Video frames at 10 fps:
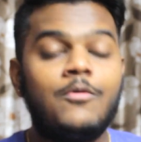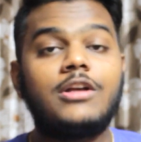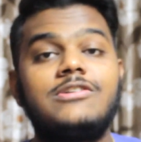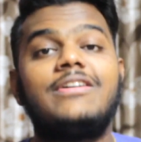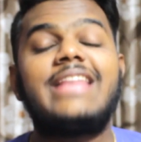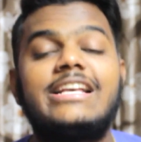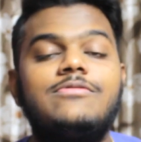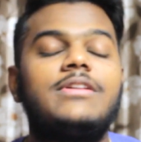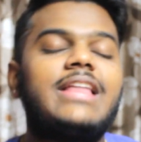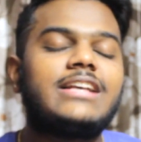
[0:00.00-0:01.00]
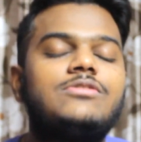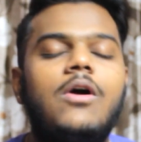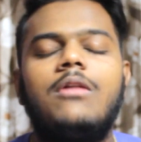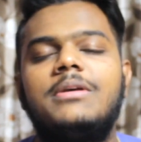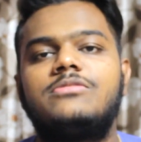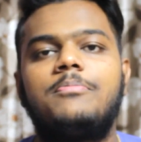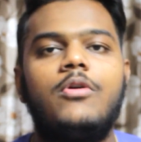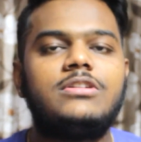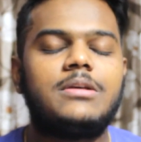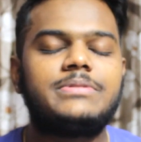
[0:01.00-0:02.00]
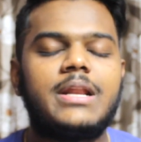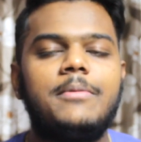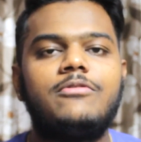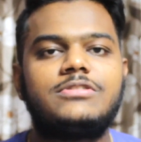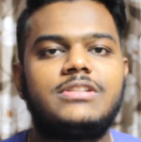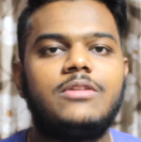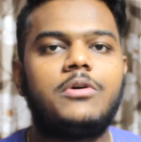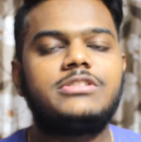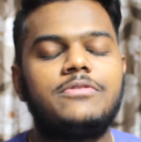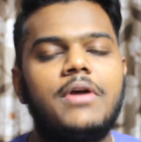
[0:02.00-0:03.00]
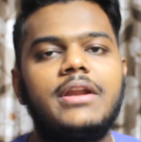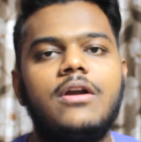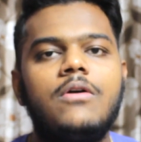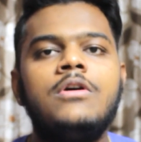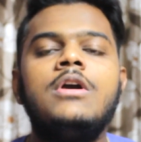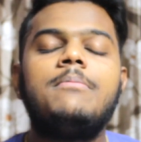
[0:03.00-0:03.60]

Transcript: Whatsoever, thanks for thanks to all my Polish subscribers who are still watching right now.